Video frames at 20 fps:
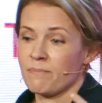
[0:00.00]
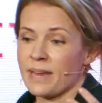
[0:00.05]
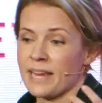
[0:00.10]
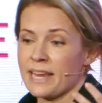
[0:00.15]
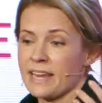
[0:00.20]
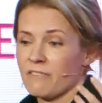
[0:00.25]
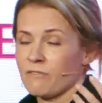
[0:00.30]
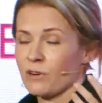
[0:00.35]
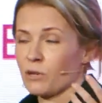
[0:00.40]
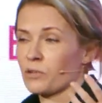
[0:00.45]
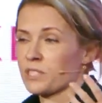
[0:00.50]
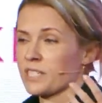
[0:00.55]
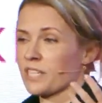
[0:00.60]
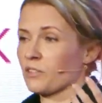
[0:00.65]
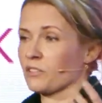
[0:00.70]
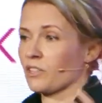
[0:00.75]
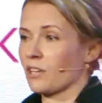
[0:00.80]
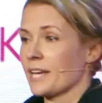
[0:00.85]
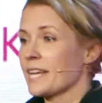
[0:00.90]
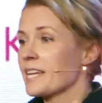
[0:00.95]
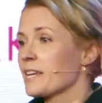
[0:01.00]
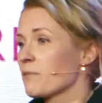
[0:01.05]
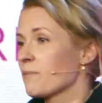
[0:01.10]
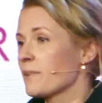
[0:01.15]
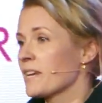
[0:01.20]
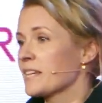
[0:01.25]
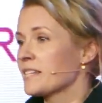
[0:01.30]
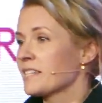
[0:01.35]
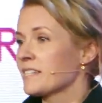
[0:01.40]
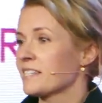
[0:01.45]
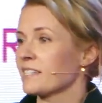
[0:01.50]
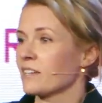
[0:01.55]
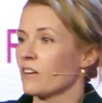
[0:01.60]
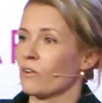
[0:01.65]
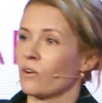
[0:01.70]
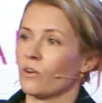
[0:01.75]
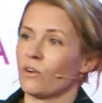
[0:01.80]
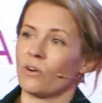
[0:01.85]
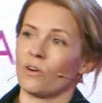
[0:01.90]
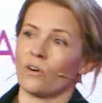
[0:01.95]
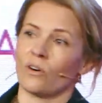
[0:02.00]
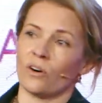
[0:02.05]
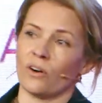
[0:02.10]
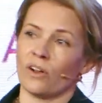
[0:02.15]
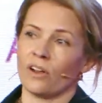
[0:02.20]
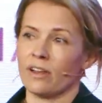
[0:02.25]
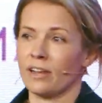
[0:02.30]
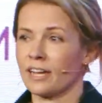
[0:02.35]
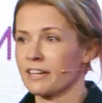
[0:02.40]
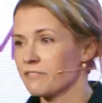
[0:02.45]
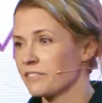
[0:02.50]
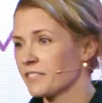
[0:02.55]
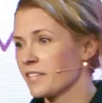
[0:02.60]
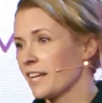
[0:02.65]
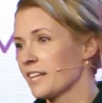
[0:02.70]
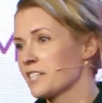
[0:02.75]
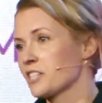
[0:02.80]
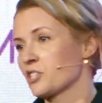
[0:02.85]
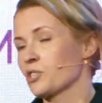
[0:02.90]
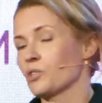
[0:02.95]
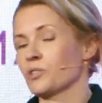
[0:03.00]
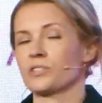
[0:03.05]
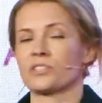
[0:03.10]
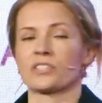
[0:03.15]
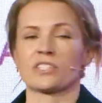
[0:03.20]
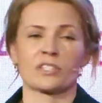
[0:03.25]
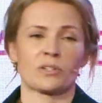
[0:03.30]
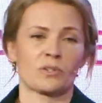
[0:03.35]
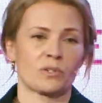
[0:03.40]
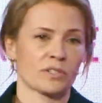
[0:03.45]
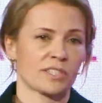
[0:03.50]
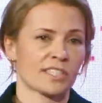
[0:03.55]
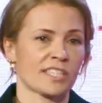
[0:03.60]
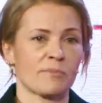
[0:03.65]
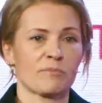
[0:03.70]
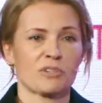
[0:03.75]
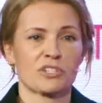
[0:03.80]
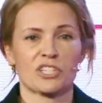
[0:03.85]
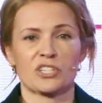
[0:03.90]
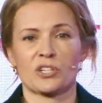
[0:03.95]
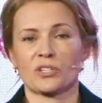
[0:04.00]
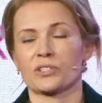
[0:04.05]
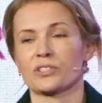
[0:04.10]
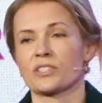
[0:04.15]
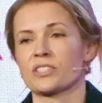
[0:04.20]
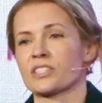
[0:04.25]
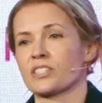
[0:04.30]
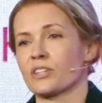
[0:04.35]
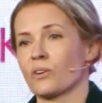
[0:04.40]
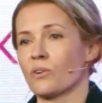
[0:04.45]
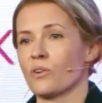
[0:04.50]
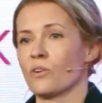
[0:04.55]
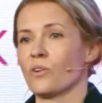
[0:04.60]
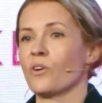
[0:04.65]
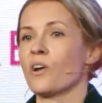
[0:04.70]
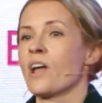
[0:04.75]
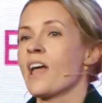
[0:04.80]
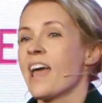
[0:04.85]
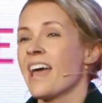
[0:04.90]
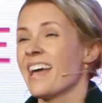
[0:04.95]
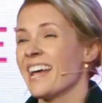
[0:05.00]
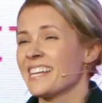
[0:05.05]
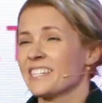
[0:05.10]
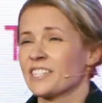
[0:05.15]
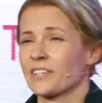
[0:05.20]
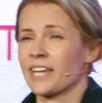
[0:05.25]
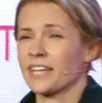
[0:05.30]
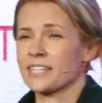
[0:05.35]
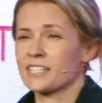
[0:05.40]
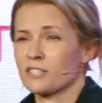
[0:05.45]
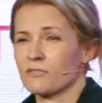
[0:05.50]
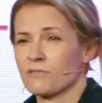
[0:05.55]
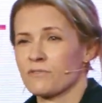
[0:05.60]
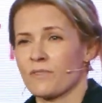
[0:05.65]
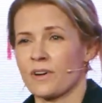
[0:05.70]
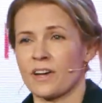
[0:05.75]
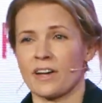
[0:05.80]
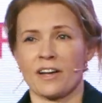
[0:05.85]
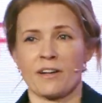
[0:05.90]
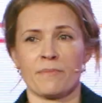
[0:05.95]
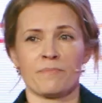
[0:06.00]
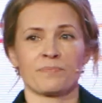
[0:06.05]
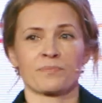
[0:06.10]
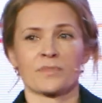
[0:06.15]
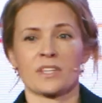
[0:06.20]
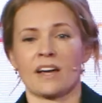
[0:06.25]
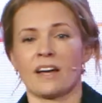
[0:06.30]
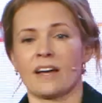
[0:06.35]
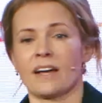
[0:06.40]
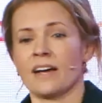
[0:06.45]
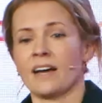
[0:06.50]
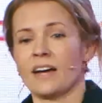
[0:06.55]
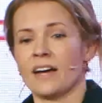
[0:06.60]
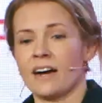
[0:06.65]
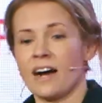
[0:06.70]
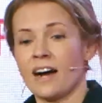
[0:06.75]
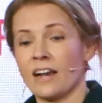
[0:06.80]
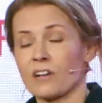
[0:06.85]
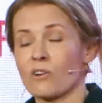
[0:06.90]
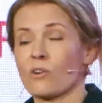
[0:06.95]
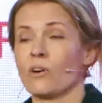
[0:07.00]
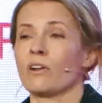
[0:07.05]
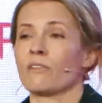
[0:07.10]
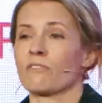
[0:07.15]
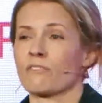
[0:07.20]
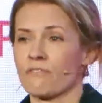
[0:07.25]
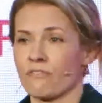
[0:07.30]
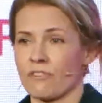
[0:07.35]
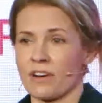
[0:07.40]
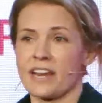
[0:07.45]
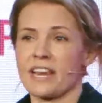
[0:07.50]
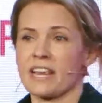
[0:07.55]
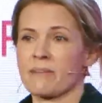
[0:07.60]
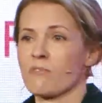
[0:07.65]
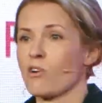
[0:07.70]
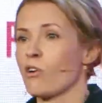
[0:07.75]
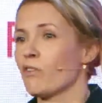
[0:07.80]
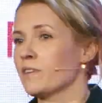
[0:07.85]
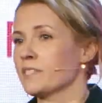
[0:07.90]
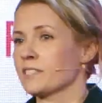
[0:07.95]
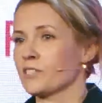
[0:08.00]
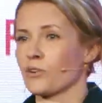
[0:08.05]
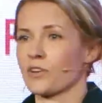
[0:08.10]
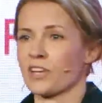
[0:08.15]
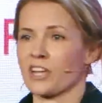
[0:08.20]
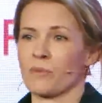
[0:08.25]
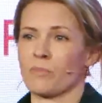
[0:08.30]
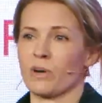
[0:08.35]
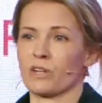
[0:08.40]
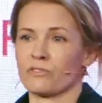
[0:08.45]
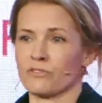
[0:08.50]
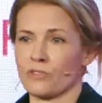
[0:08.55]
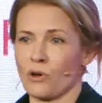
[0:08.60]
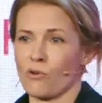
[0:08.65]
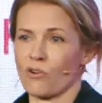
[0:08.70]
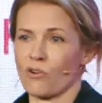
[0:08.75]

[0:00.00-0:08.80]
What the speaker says: be focusing on the liquid or lifestyle shots or summer shots, or in the case of alcohol-free, often talking about no